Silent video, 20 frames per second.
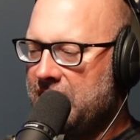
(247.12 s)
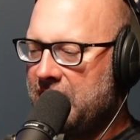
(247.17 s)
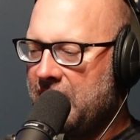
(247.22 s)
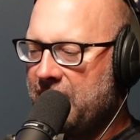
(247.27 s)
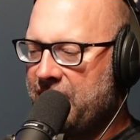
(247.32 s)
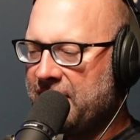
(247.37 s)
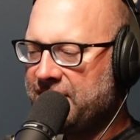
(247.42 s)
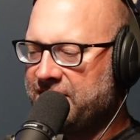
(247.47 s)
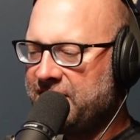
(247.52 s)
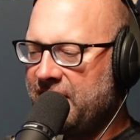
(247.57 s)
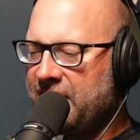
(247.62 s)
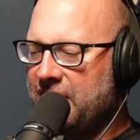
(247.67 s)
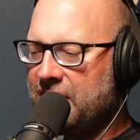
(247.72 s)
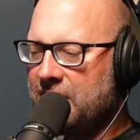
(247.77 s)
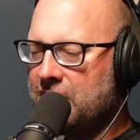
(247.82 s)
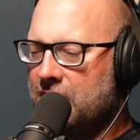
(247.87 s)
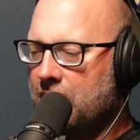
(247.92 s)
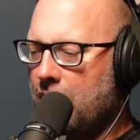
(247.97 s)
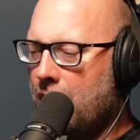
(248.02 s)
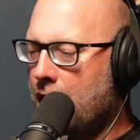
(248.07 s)
because I'm
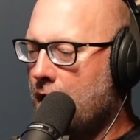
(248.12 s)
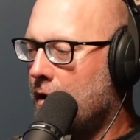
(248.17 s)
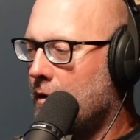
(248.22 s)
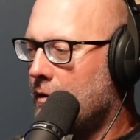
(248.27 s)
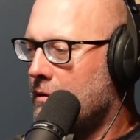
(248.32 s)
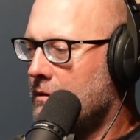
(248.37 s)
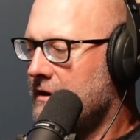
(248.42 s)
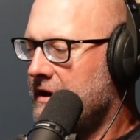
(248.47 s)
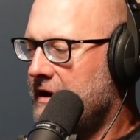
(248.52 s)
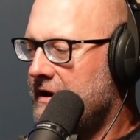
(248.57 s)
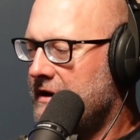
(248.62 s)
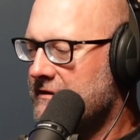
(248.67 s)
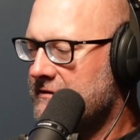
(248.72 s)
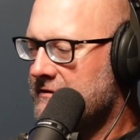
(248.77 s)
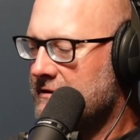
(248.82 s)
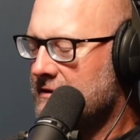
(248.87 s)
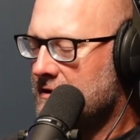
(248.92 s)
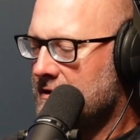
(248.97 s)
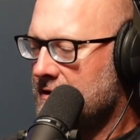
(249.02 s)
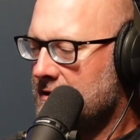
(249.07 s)
too scared to
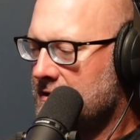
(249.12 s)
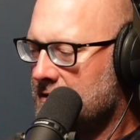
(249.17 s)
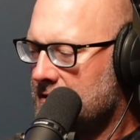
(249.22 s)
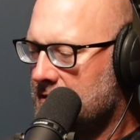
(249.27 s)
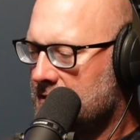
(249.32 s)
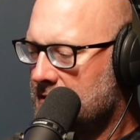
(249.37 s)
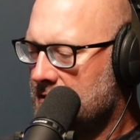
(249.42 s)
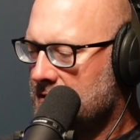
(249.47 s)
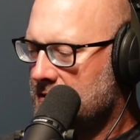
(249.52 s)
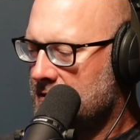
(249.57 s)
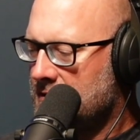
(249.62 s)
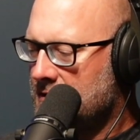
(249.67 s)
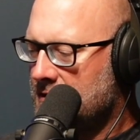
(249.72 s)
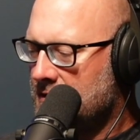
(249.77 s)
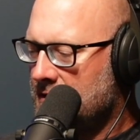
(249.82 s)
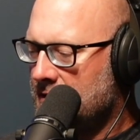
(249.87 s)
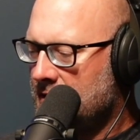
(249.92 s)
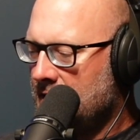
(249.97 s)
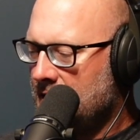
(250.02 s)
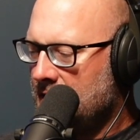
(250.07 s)
touch that Imperial
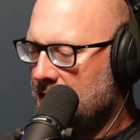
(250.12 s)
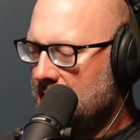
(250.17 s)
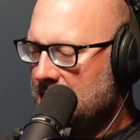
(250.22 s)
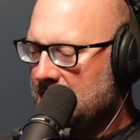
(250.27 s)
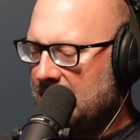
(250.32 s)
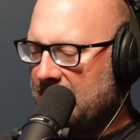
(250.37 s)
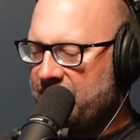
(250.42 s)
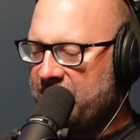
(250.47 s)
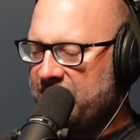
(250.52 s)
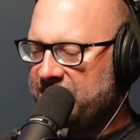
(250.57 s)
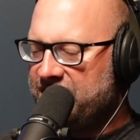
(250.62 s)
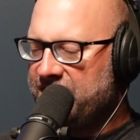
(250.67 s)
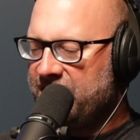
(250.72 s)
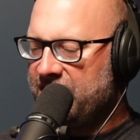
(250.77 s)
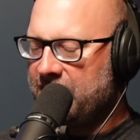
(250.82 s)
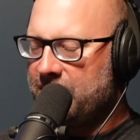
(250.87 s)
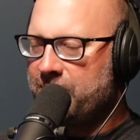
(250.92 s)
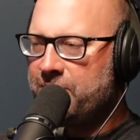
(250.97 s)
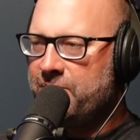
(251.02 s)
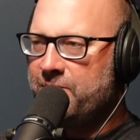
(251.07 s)
Stout. Yeah, this
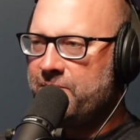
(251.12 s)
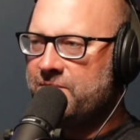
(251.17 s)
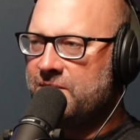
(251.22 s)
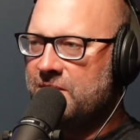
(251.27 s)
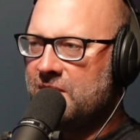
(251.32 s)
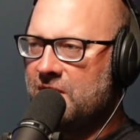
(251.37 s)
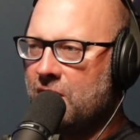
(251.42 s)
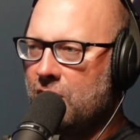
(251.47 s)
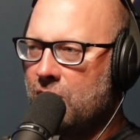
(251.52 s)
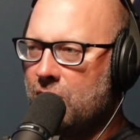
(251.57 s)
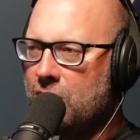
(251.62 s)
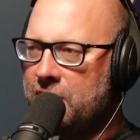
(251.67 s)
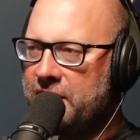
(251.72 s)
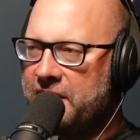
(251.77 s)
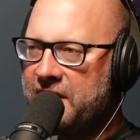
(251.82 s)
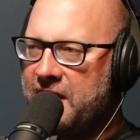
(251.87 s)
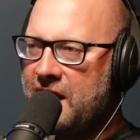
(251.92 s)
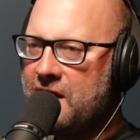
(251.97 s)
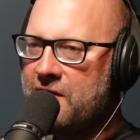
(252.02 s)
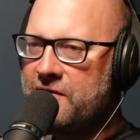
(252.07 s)
thing, holy
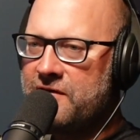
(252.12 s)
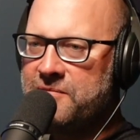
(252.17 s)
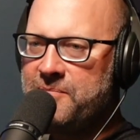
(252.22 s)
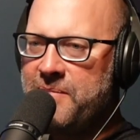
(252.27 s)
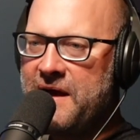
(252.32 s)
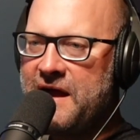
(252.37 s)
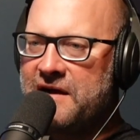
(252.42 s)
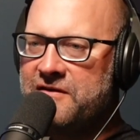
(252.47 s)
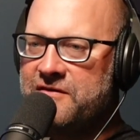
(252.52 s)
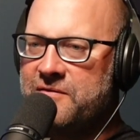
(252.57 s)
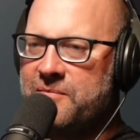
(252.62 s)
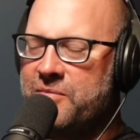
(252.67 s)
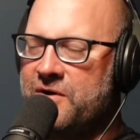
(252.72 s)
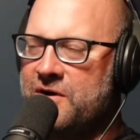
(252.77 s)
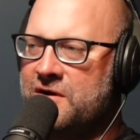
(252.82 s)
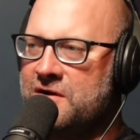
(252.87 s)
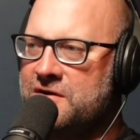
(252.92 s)
cow, this packs a punch.